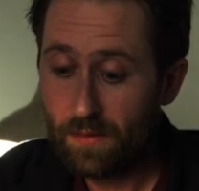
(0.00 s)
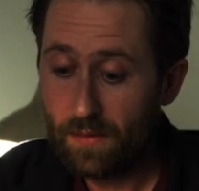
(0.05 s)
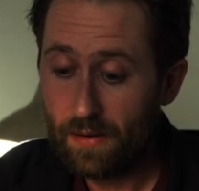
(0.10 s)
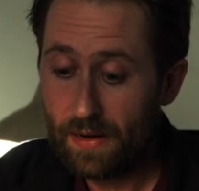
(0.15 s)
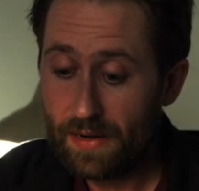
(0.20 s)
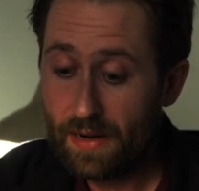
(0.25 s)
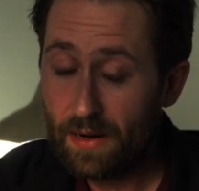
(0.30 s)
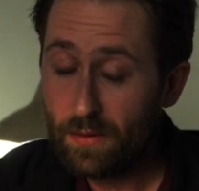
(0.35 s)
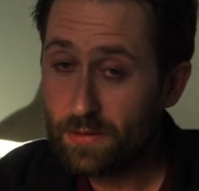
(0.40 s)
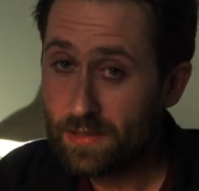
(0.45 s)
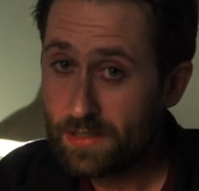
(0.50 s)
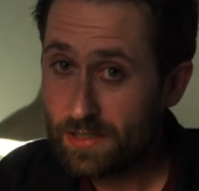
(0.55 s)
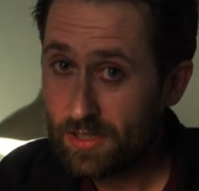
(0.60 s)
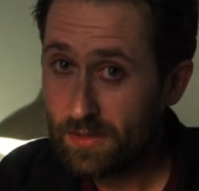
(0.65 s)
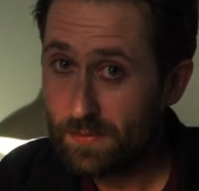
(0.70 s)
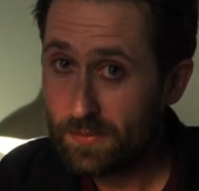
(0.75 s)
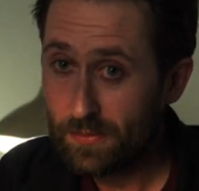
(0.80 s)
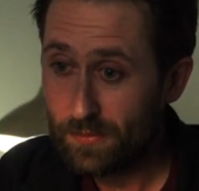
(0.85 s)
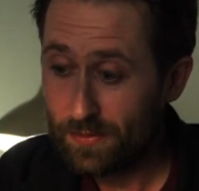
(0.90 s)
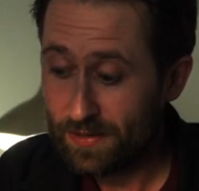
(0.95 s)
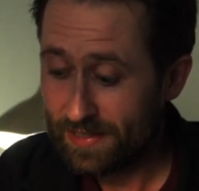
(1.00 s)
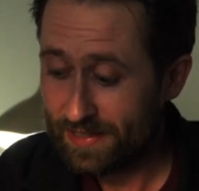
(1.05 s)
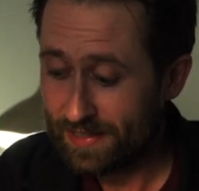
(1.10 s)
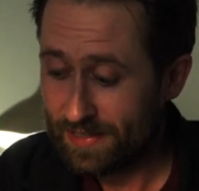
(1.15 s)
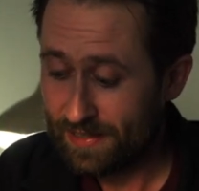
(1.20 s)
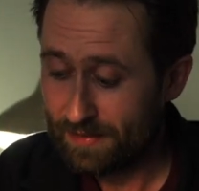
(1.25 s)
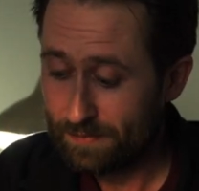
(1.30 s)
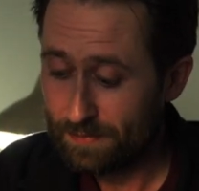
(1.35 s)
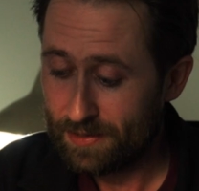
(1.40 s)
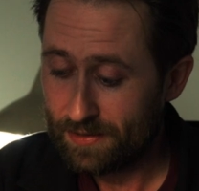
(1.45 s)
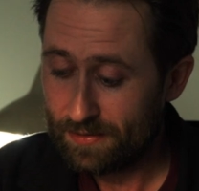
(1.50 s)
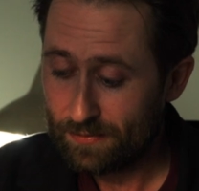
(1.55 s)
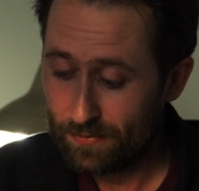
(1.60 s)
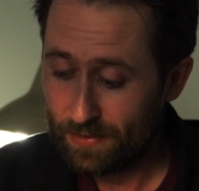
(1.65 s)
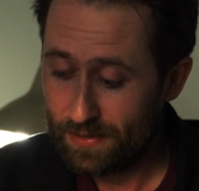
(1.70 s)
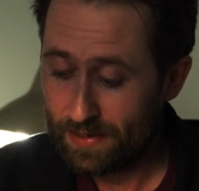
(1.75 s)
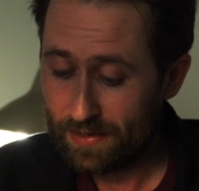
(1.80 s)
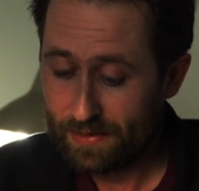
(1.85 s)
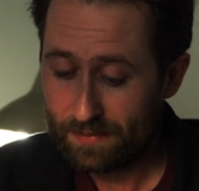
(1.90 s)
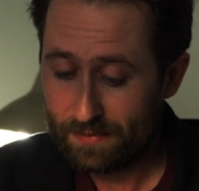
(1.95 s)
And I was stupid when I did this, because
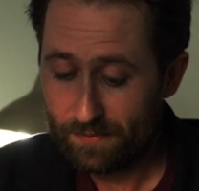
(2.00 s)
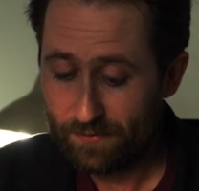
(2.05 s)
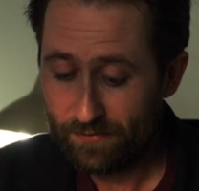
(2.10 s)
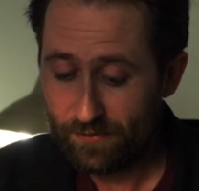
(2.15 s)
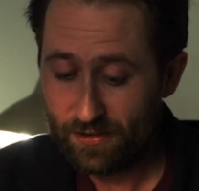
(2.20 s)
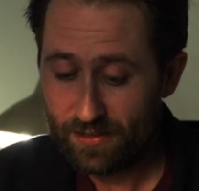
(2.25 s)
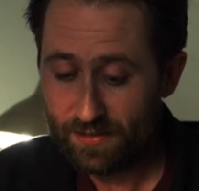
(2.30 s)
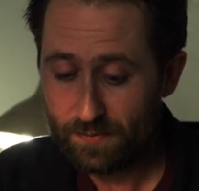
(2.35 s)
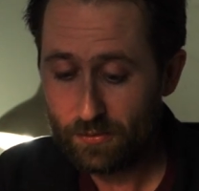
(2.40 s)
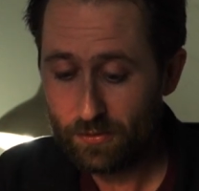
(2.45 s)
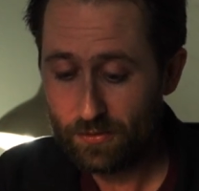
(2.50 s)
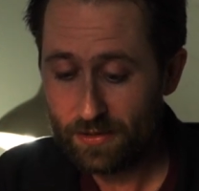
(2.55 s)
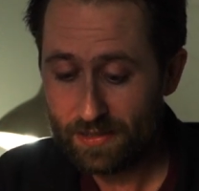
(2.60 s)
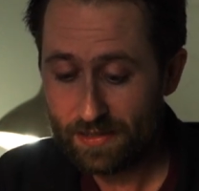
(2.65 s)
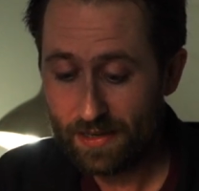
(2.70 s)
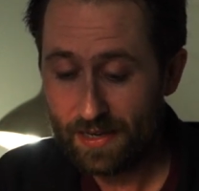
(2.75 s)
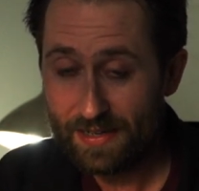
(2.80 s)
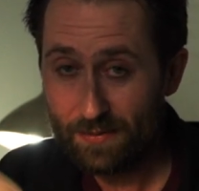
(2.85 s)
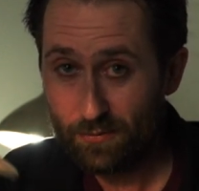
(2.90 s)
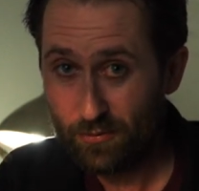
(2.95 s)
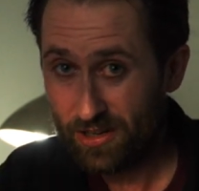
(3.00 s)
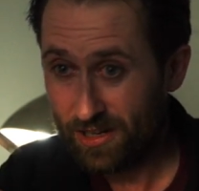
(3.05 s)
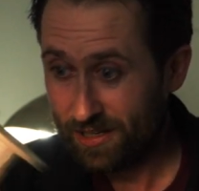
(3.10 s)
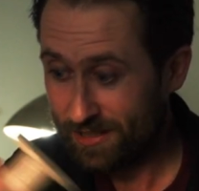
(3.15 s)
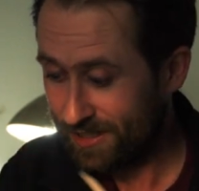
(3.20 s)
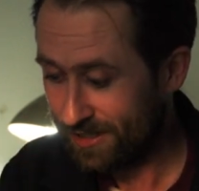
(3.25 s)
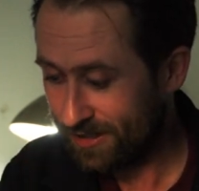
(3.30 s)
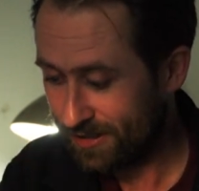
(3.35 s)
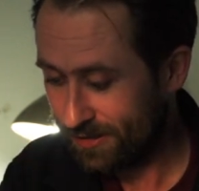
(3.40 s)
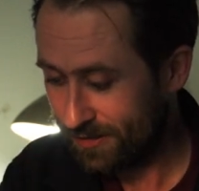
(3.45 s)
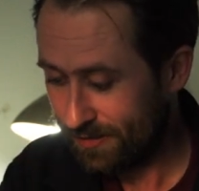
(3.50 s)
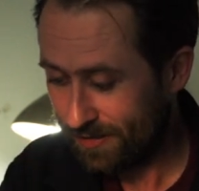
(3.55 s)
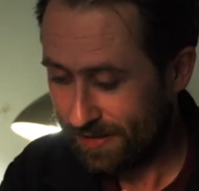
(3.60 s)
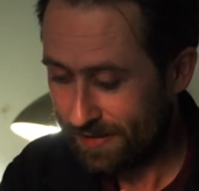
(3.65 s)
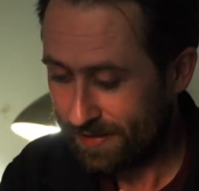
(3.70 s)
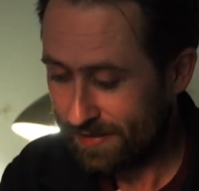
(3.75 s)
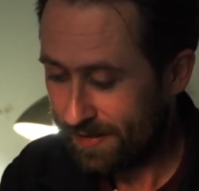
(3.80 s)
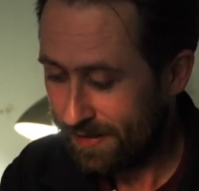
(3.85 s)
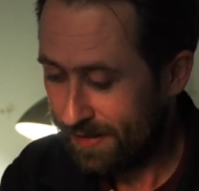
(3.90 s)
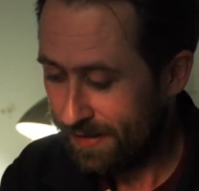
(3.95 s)
when I first bought this, I didn't realize you could do
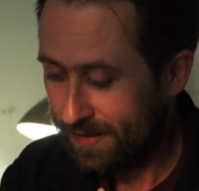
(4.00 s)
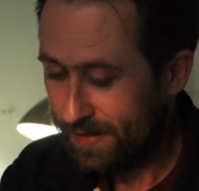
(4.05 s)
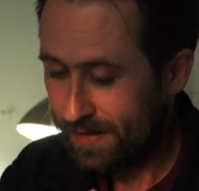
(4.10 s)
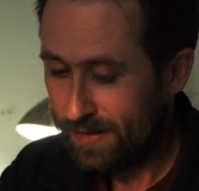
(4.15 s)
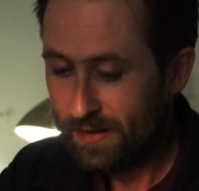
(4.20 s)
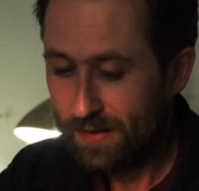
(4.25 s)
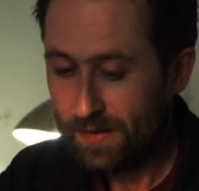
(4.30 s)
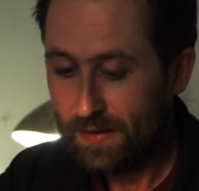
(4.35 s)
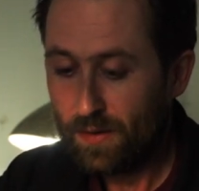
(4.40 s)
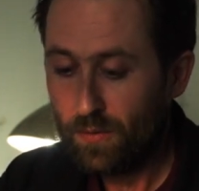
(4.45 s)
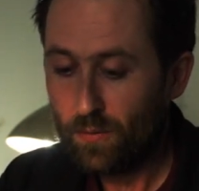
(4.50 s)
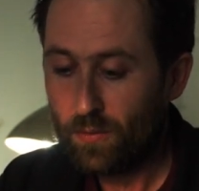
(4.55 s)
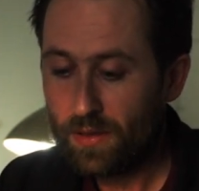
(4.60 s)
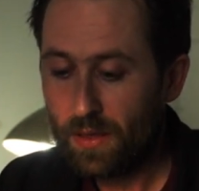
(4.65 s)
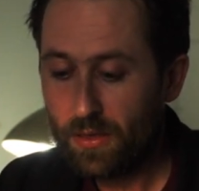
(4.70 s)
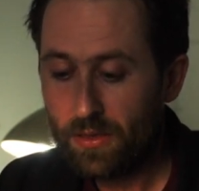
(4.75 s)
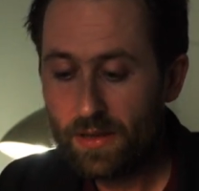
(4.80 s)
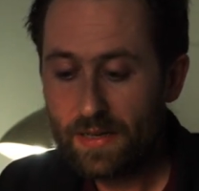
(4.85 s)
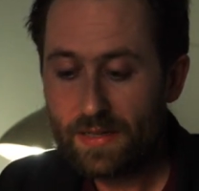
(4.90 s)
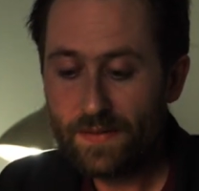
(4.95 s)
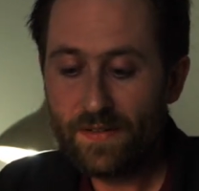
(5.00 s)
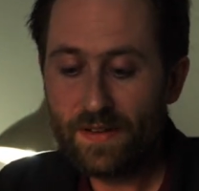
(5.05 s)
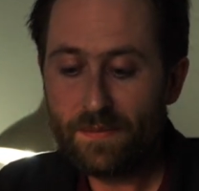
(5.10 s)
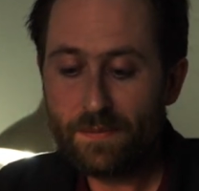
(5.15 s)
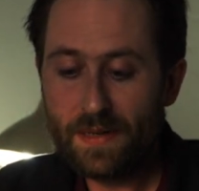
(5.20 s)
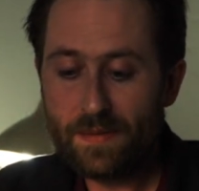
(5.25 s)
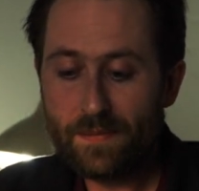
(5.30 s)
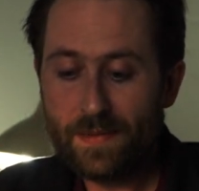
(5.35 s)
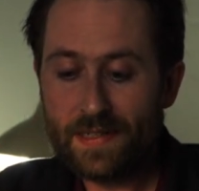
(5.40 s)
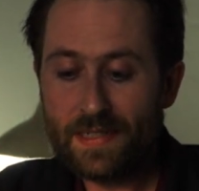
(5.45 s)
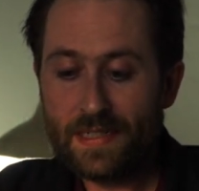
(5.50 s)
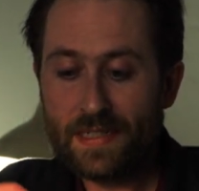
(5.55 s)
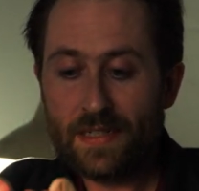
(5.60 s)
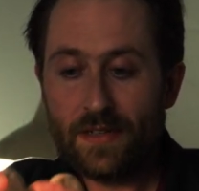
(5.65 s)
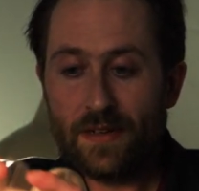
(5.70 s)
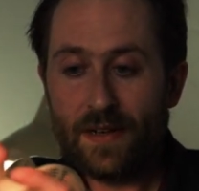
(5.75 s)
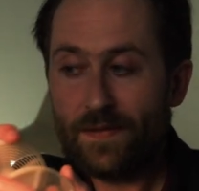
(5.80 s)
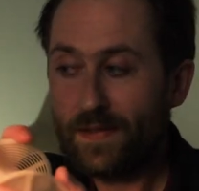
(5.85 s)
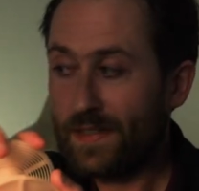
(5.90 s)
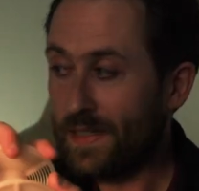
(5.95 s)
this. With a 35mm,
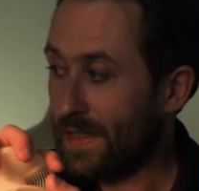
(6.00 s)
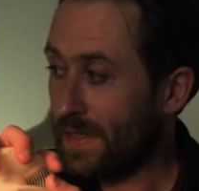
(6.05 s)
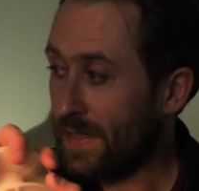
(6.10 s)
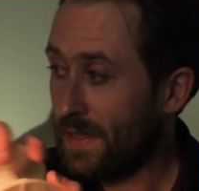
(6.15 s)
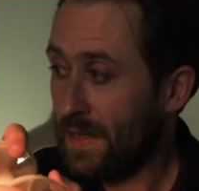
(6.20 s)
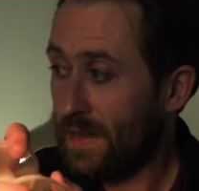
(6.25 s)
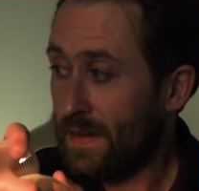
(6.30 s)
you have to